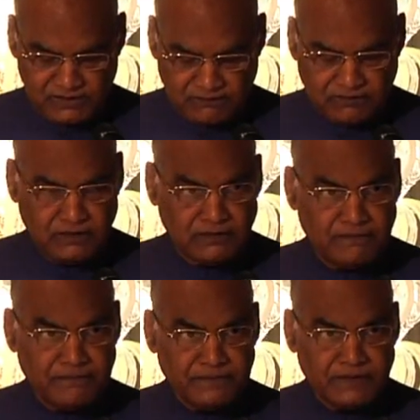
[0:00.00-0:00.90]
in the world
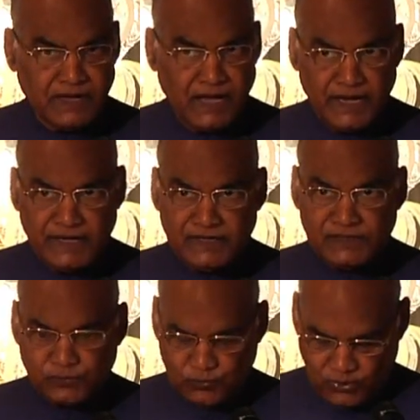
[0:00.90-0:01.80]
and
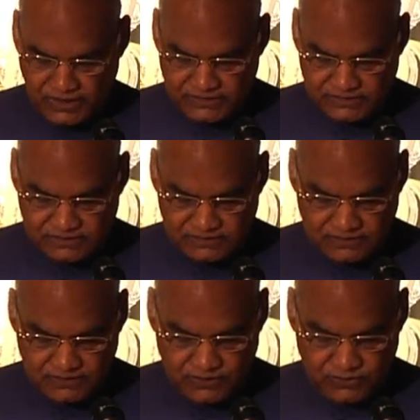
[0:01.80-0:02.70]
is poised
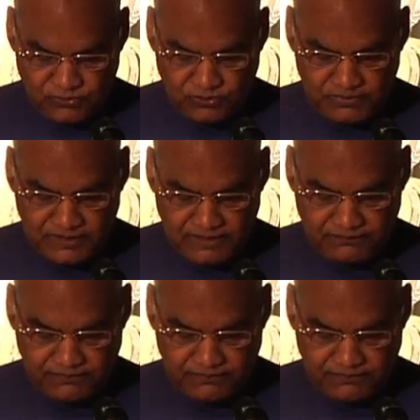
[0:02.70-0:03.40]
to be a